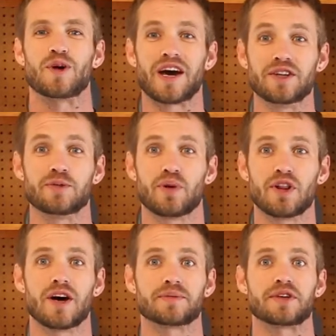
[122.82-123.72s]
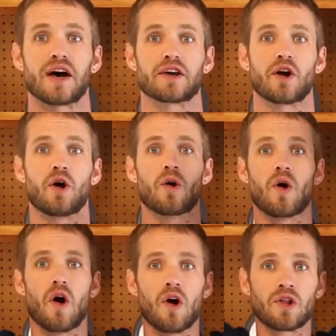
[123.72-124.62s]
when I do pull-ups I go
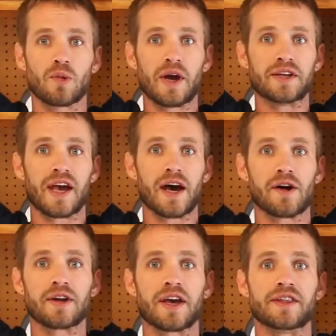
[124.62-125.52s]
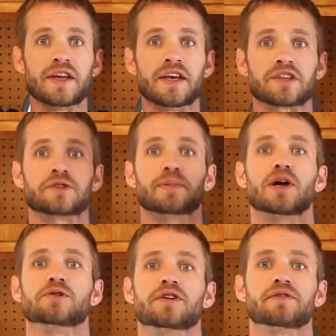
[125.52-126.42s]
all the way down and then
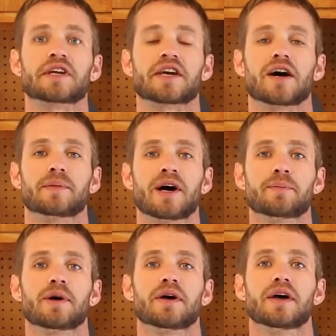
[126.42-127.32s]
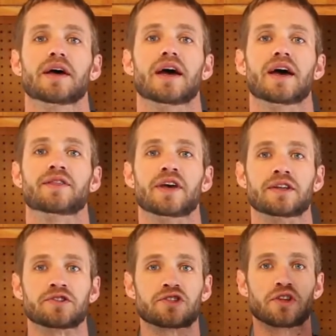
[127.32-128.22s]
explosively come up and
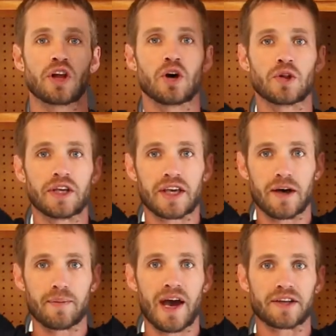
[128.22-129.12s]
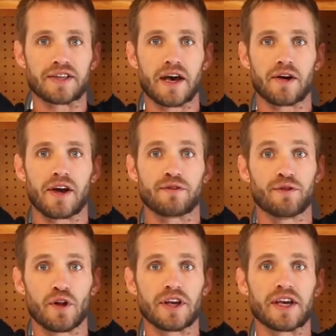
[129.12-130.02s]
then slowly come back down I
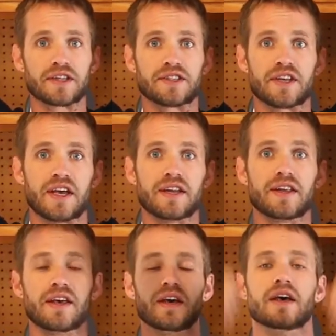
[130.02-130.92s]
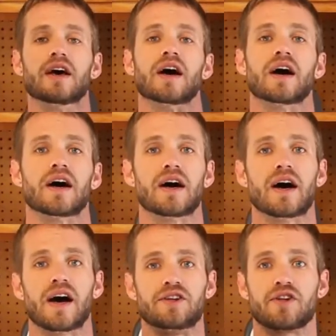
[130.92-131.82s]
fully extend uh,
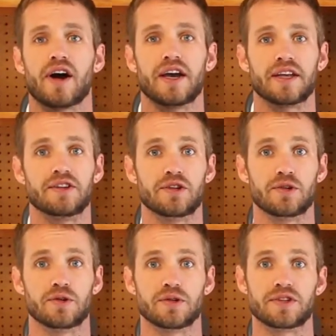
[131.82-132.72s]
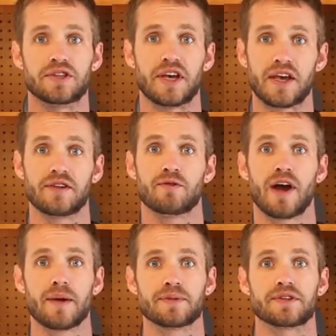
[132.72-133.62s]
I try and do 10
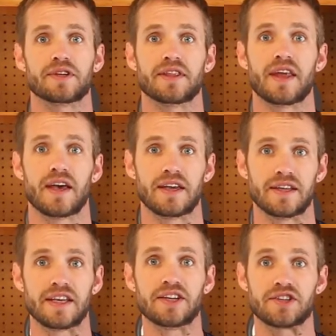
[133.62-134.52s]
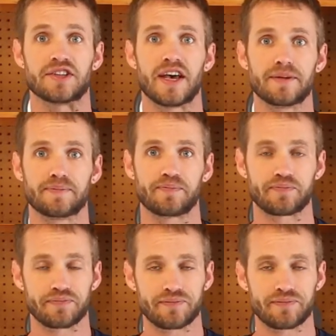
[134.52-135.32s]
reps in that in each set